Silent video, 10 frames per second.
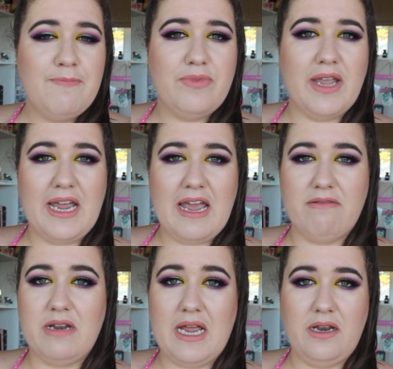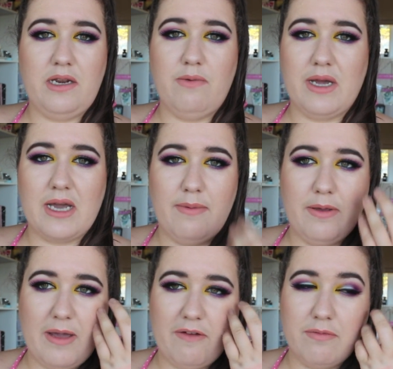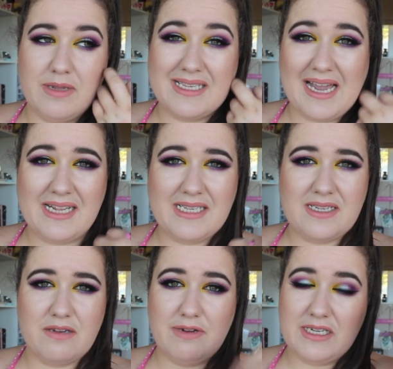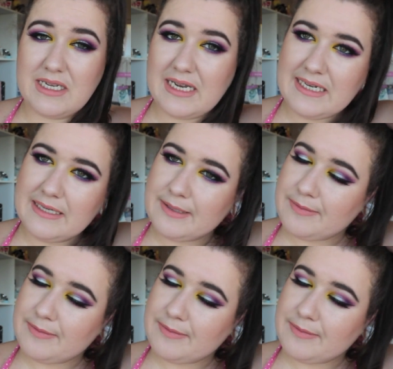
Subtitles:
and I haven't had anyone coming back from the States recently.